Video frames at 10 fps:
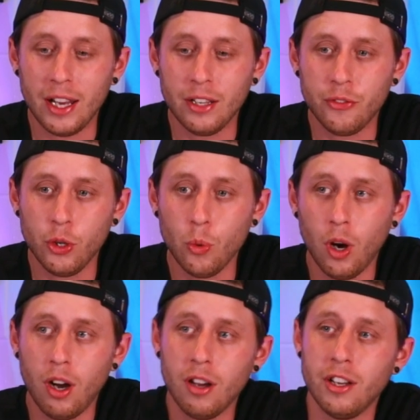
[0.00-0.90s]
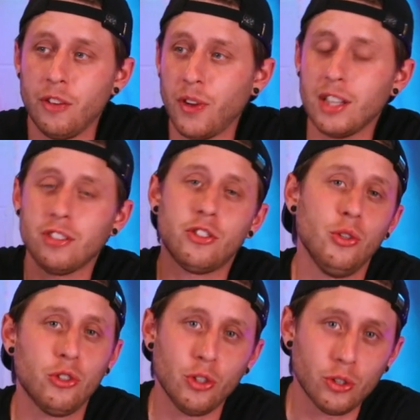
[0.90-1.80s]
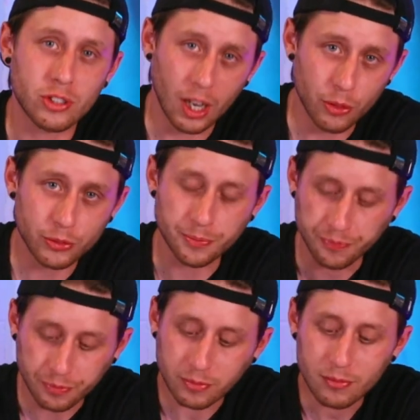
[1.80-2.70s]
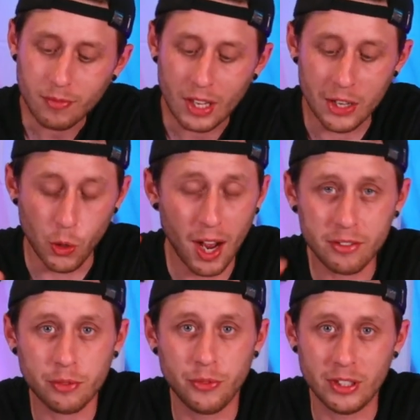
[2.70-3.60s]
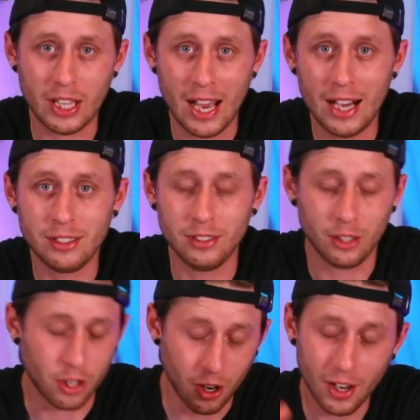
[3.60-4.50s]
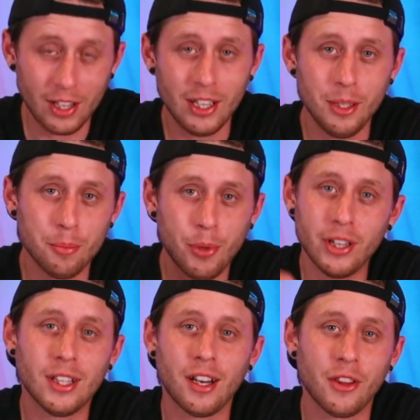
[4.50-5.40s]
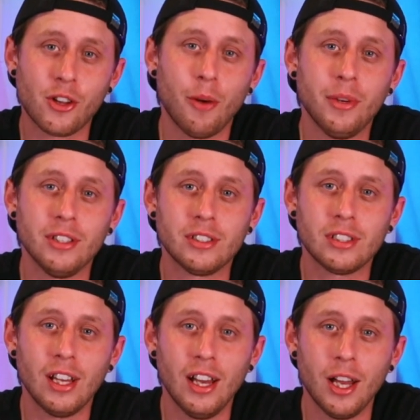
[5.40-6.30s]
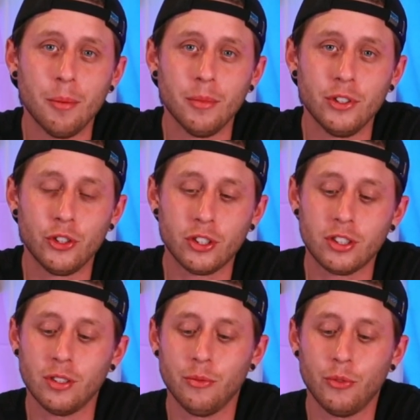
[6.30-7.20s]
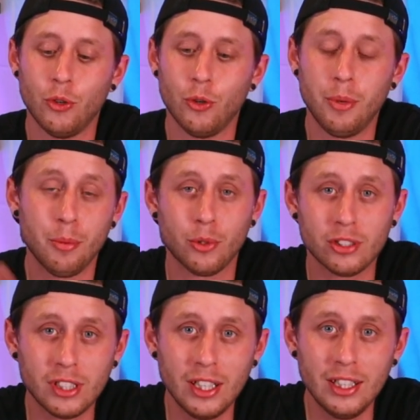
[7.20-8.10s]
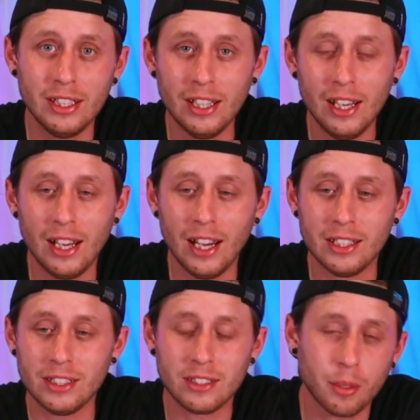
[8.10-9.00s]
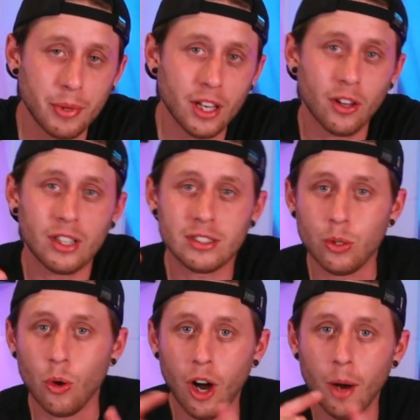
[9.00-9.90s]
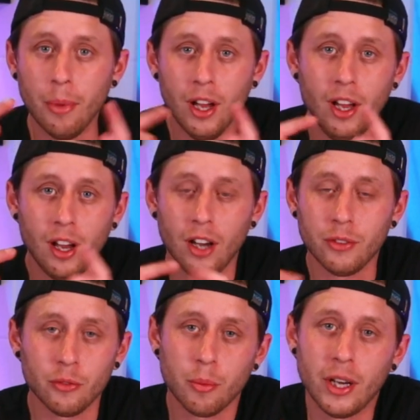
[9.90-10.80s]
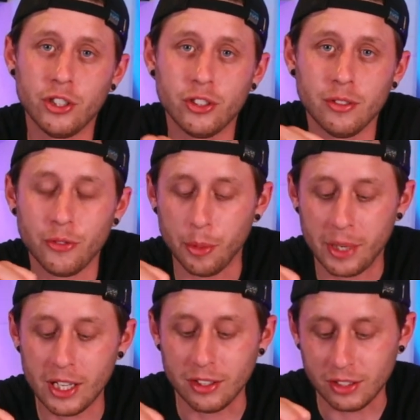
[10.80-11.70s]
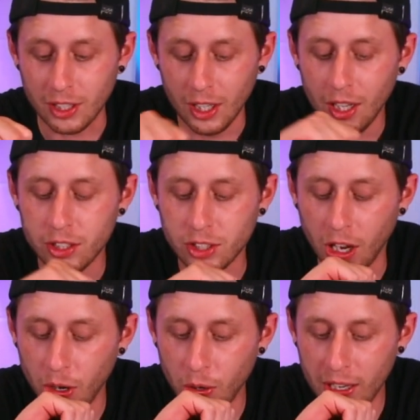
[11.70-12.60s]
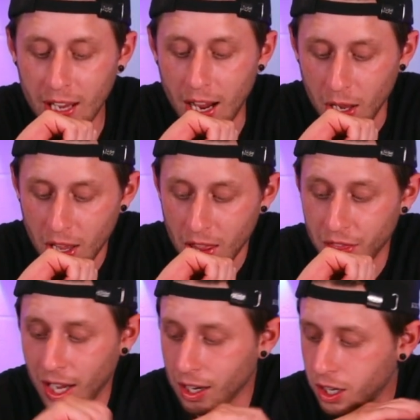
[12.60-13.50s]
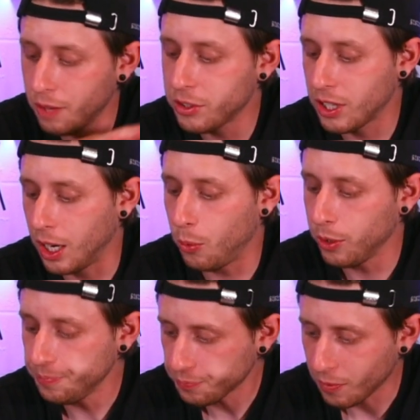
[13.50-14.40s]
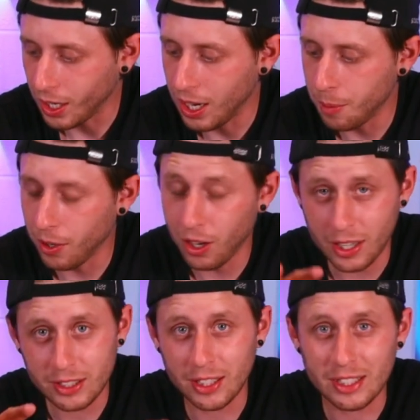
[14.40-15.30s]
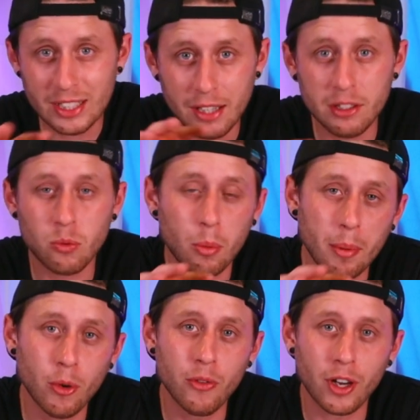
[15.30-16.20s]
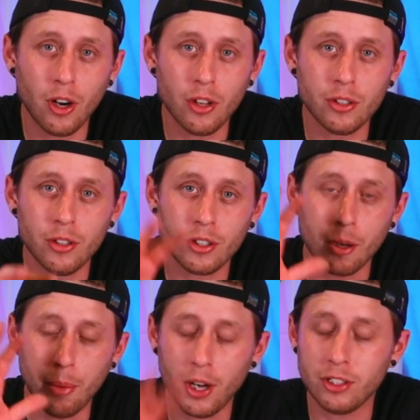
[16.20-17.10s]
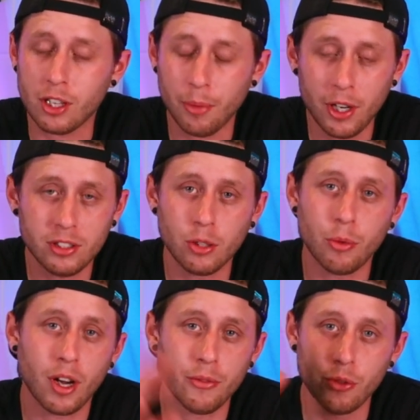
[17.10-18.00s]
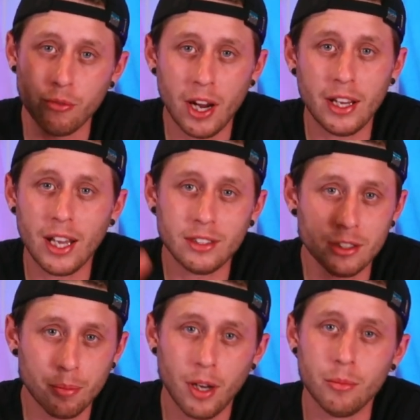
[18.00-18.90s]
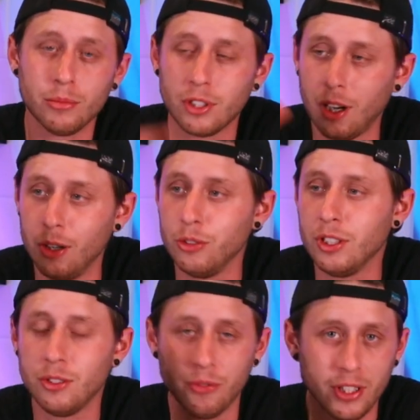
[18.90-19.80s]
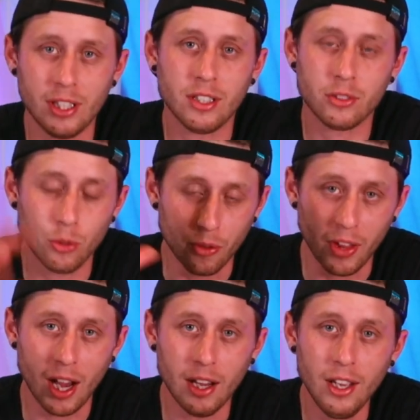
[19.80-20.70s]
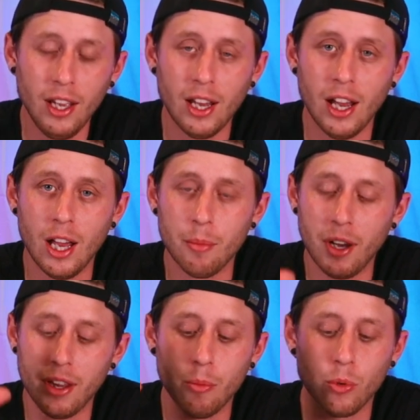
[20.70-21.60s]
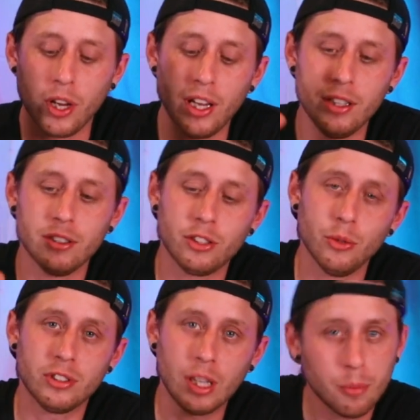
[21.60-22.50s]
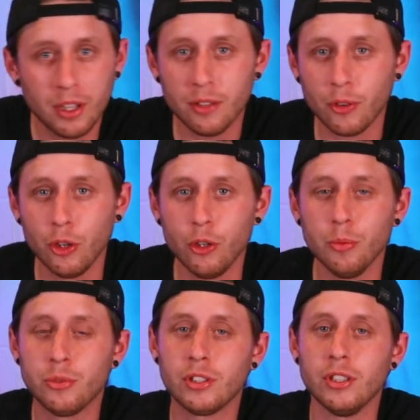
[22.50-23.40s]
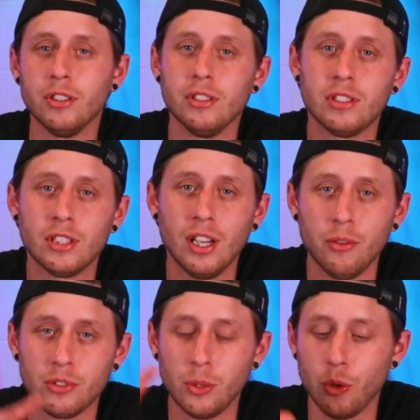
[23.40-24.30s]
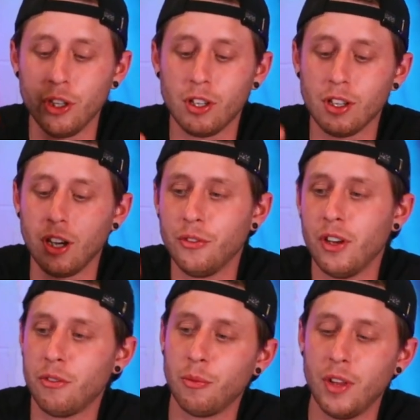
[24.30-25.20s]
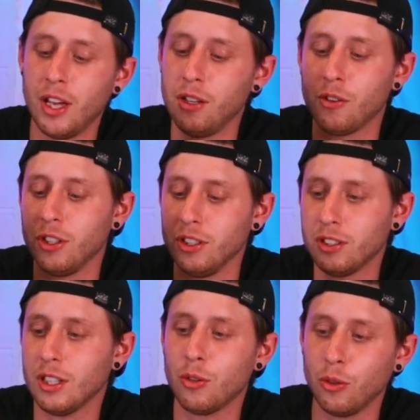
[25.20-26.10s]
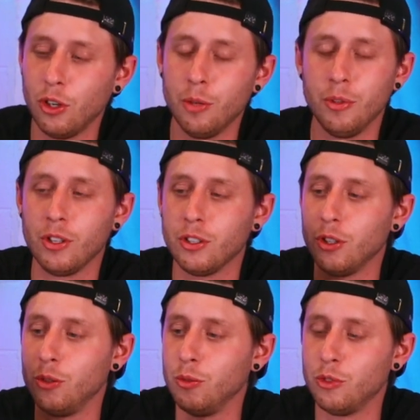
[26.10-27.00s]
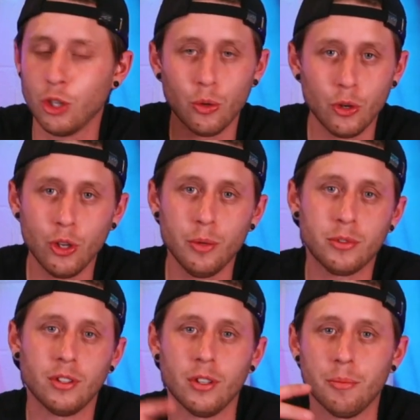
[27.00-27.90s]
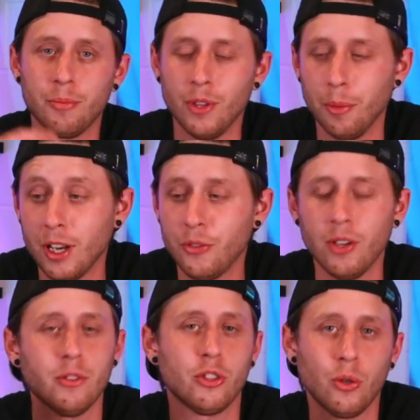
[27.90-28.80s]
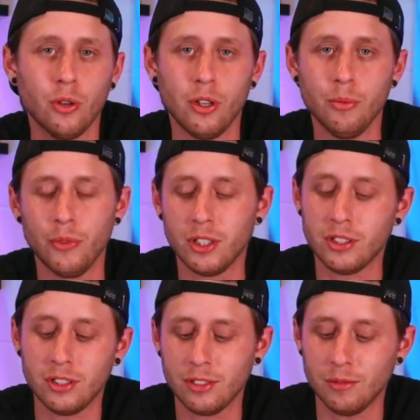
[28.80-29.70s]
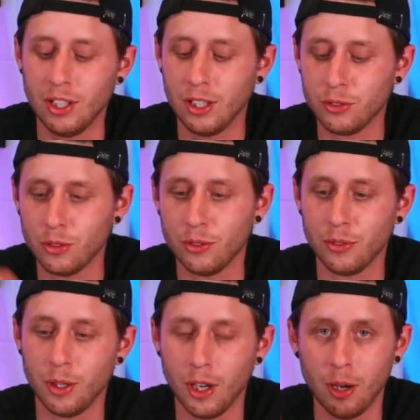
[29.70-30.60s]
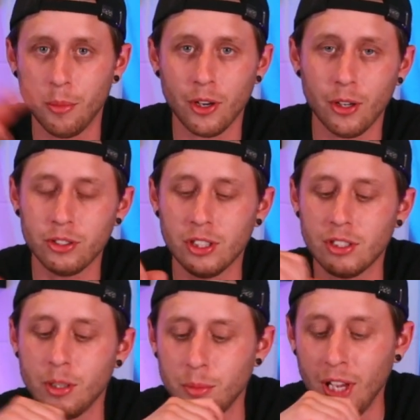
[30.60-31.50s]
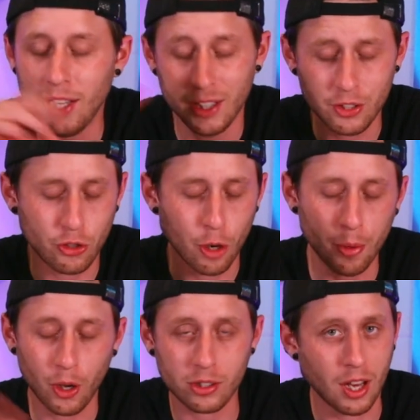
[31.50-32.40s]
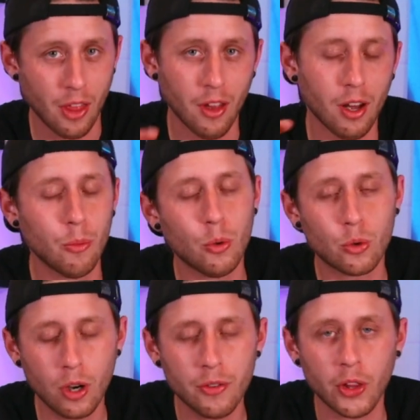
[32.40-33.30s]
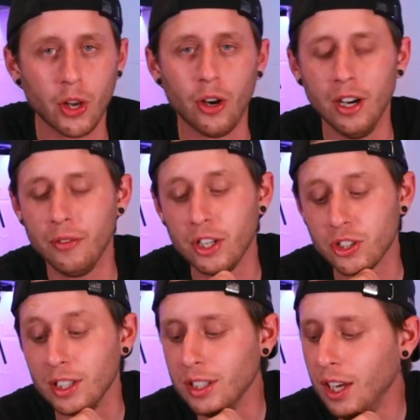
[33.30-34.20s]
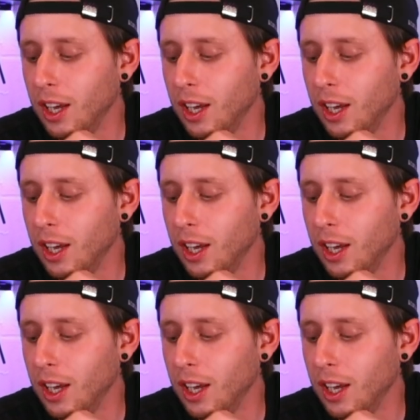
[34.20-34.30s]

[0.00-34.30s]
and if you are an advanced user yourself, and you have something to add, kindly put it down in the comments um, just for people to see, as this can be a nice little hub of information for the beginners. So yeah, that covers that one. Um, like I said, the series will be moving on component to component. So we're going through radiators, pumps, hoses, fittings, all of that. Um, and then we'll get into assembly of loops and obviously what you can go further from there. You've got your single loop, you can do dual loops and the, the benefit of a dual loop versus, you know, sort of a, a mono system. Distro blocks, the lot We'll cover the lot eventually.